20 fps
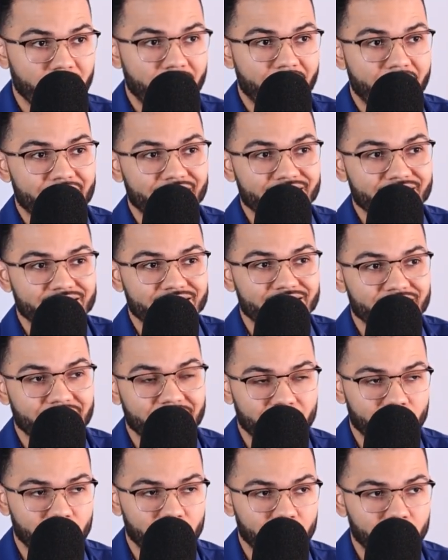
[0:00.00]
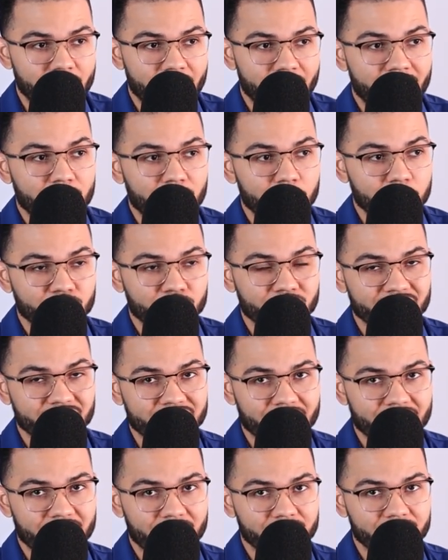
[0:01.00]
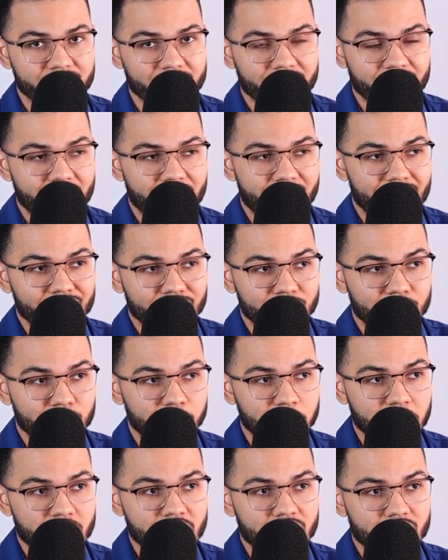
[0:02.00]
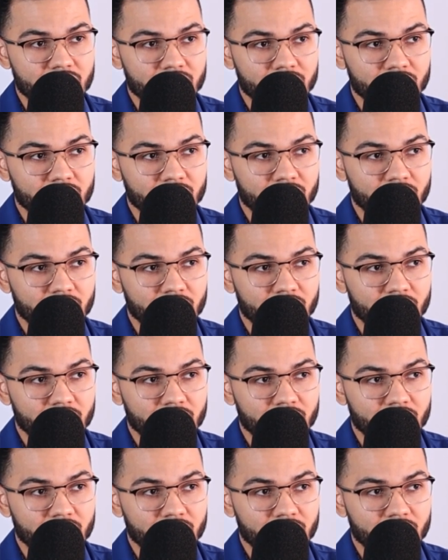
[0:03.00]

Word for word: how to sell, how to present, how to speak,